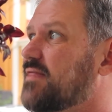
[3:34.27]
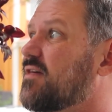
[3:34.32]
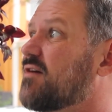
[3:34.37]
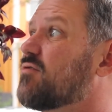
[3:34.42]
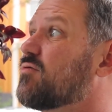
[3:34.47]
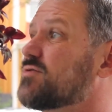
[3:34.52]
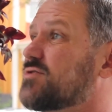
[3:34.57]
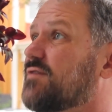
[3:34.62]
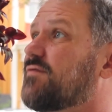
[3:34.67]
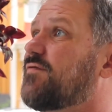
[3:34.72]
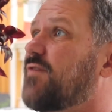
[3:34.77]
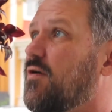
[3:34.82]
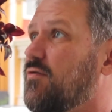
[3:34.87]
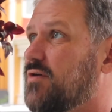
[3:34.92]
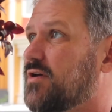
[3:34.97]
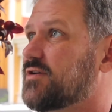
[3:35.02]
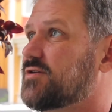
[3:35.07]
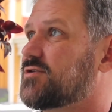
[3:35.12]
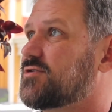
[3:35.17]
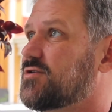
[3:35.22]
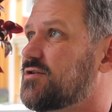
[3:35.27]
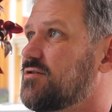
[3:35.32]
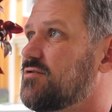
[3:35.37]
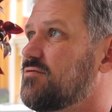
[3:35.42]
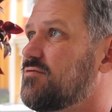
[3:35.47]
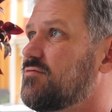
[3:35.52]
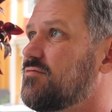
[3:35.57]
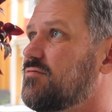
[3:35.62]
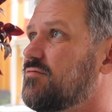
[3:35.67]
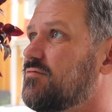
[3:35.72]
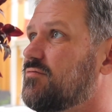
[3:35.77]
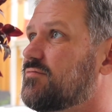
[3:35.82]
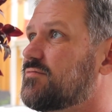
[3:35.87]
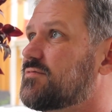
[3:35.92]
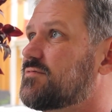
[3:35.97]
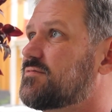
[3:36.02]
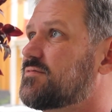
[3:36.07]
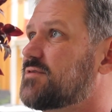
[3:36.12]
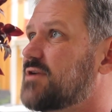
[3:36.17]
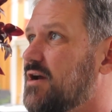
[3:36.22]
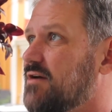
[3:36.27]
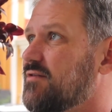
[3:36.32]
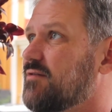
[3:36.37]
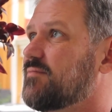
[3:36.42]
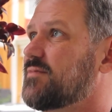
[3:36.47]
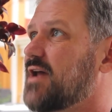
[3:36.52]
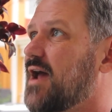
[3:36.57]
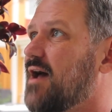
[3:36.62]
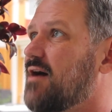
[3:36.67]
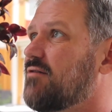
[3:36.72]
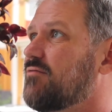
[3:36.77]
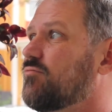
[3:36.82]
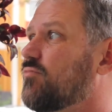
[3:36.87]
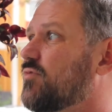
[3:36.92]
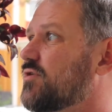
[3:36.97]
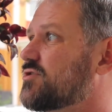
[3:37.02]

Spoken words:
there was a focus to tear them down,